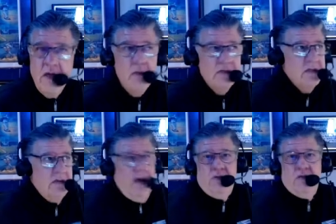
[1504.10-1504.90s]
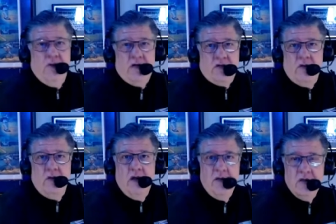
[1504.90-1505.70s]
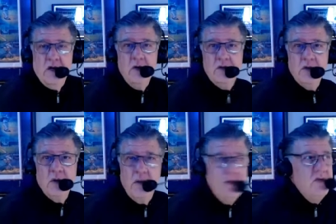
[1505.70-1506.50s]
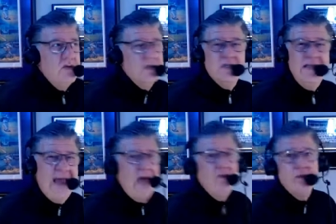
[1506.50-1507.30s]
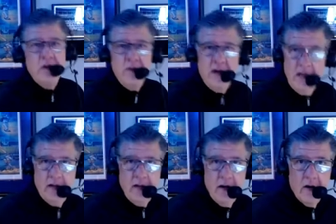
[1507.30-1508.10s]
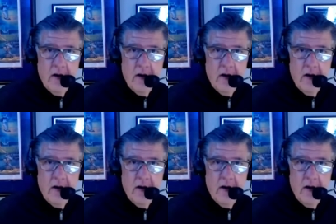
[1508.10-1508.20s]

was the restaurant we loved to go to. I mean, you used to see everybody in there,